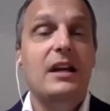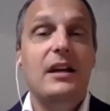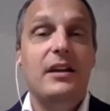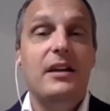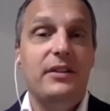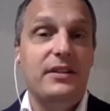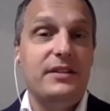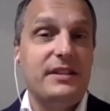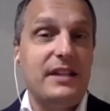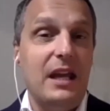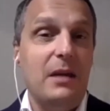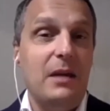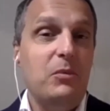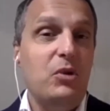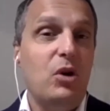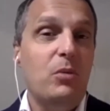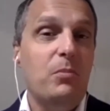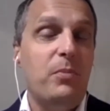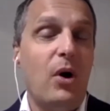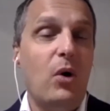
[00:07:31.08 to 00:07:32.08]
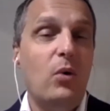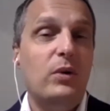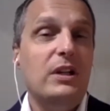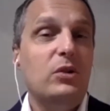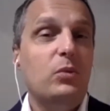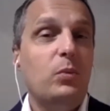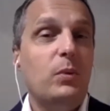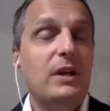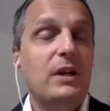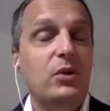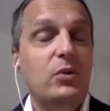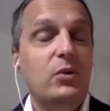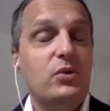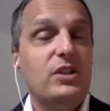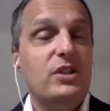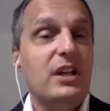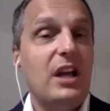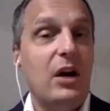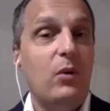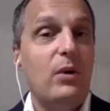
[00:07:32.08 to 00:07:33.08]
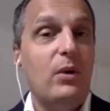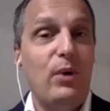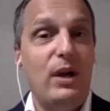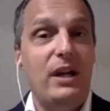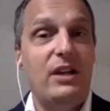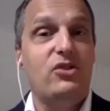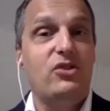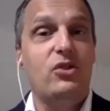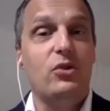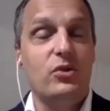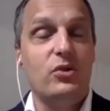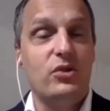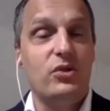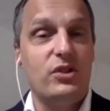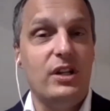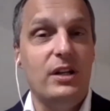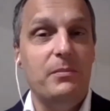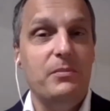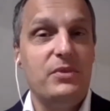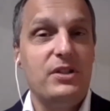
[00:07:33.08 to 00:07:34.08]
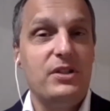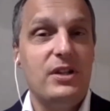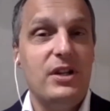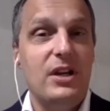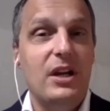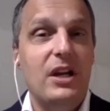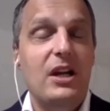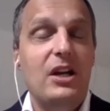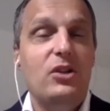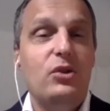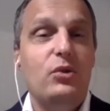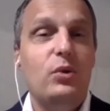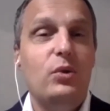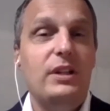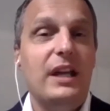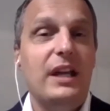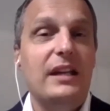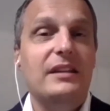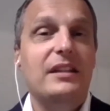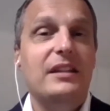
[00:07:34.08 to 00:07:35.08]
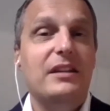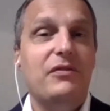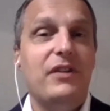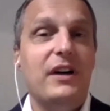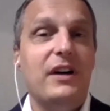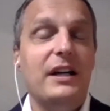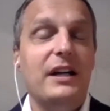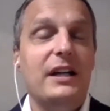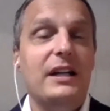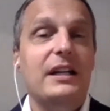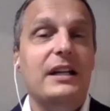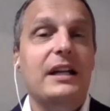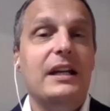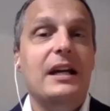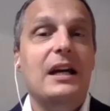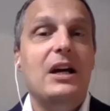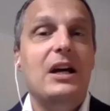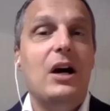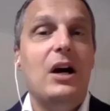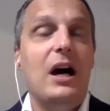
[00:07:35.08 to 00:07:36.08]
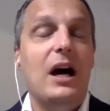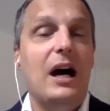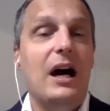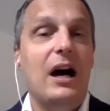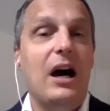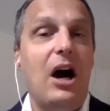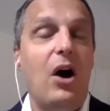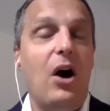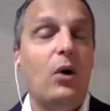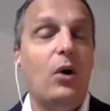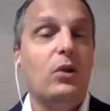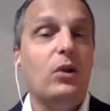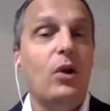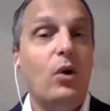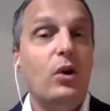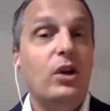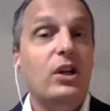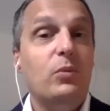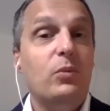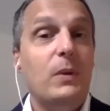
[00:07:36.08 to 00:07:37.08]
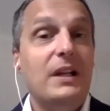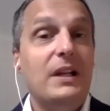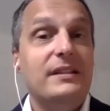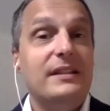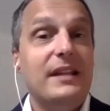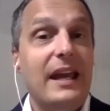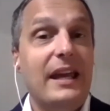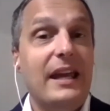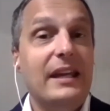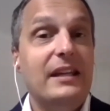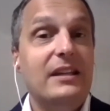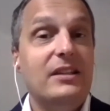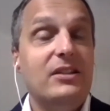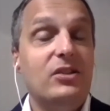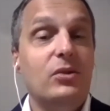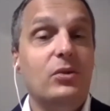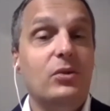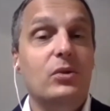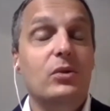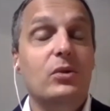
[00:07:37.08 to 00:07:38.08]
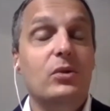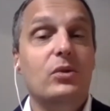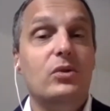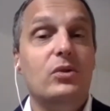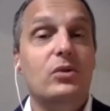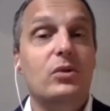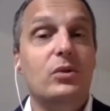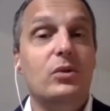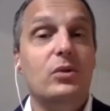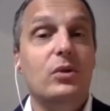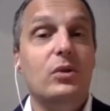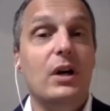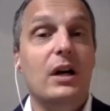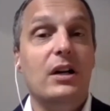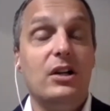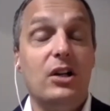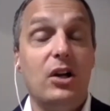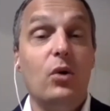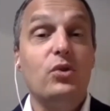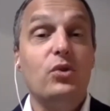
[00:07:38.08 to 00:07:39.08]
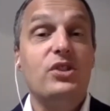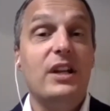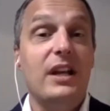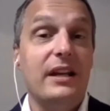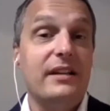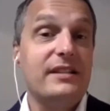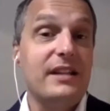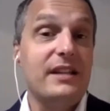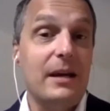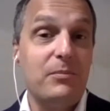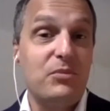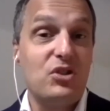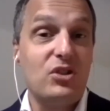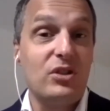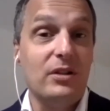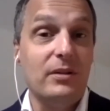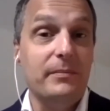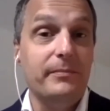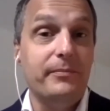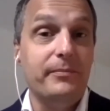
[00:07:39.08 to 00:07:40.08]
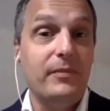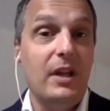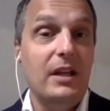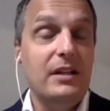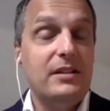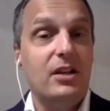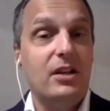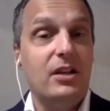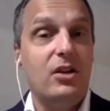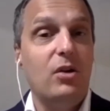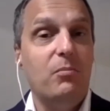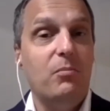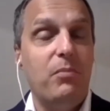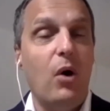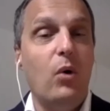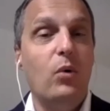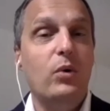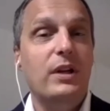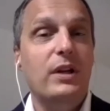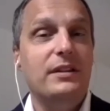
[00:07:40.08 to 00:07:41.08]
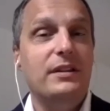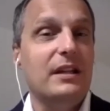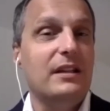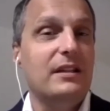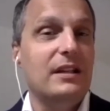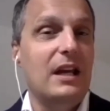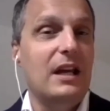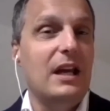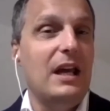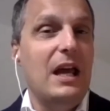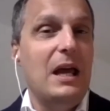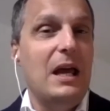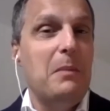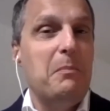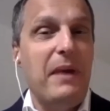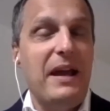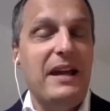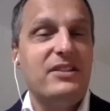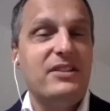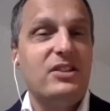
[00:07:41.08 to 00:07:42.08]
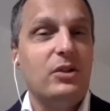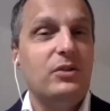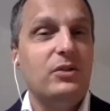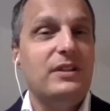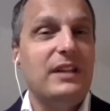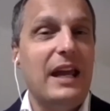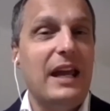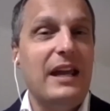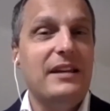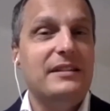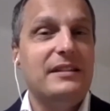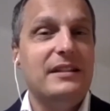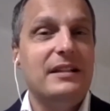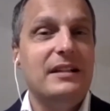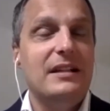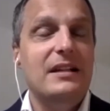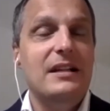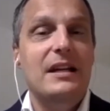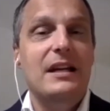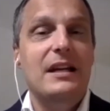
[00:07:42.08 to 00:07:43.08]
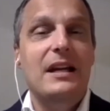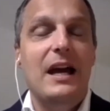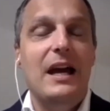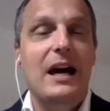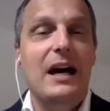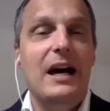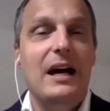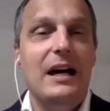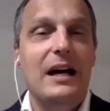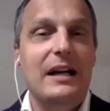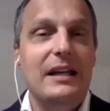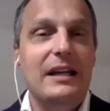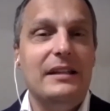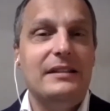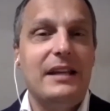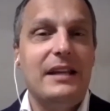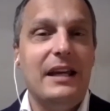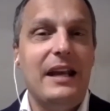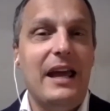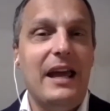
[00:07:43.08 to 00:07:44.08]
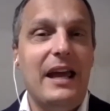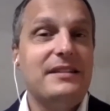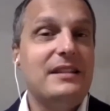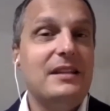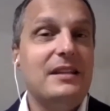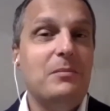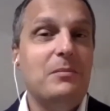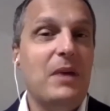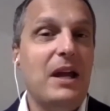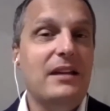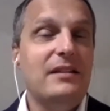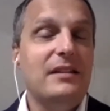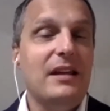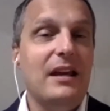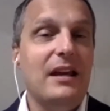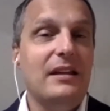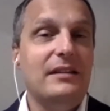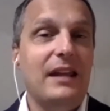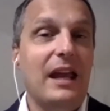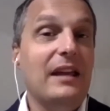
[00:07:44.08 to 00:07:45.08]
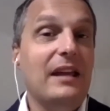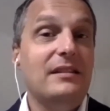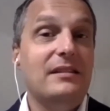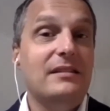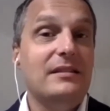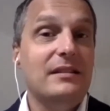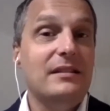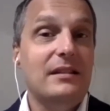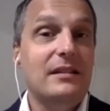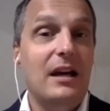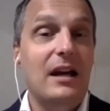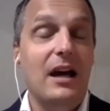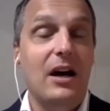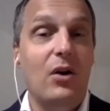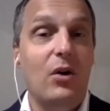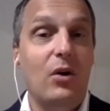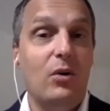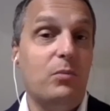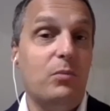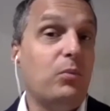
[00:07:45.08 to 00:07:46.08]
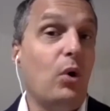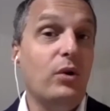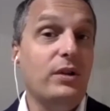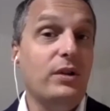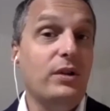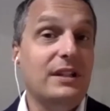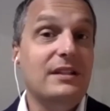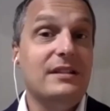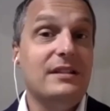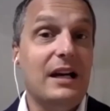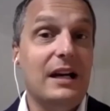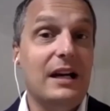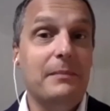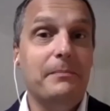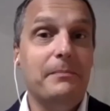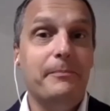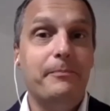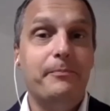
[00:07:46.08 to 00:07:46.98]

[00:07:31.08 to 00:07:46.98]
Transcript: The same component we use in our REC systems to identify how long it will take to close an exception. It's a component that, based on data, it can estimate a date or point in time.